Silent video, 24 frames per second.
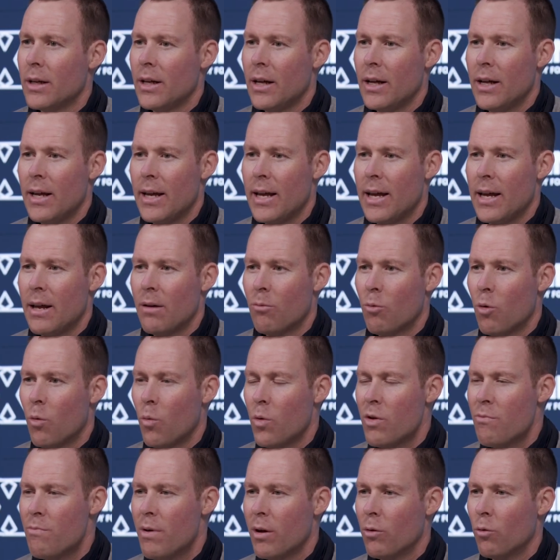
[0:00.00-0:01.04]
And,
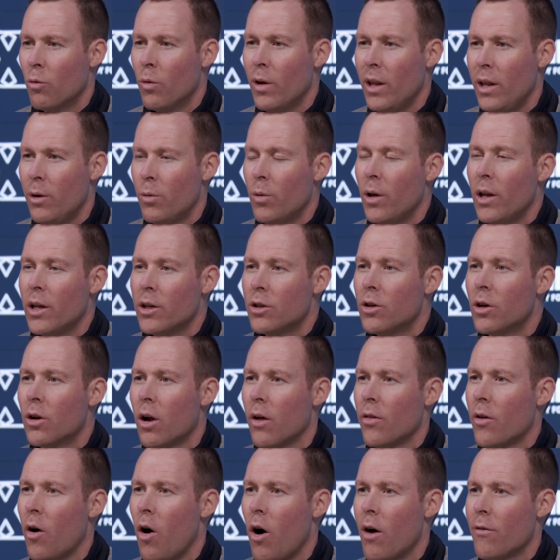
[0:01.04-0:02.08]
when we've been really, really
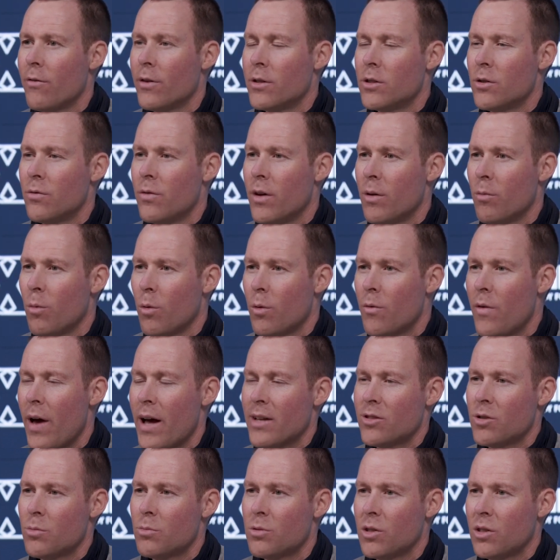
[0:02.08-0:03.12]
good on the offensive end, when we've
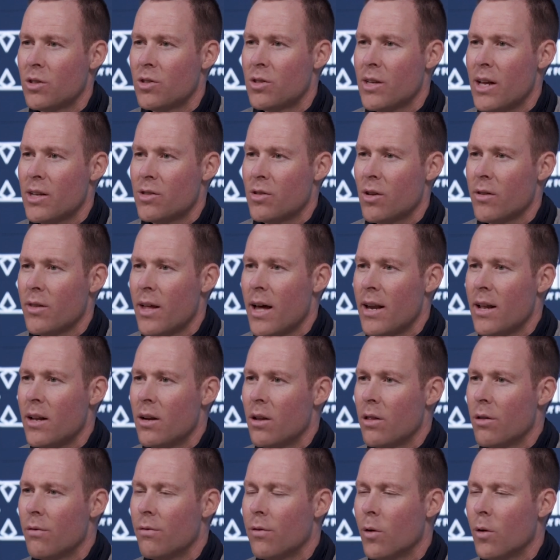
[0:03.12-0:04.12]
had some success on that end of the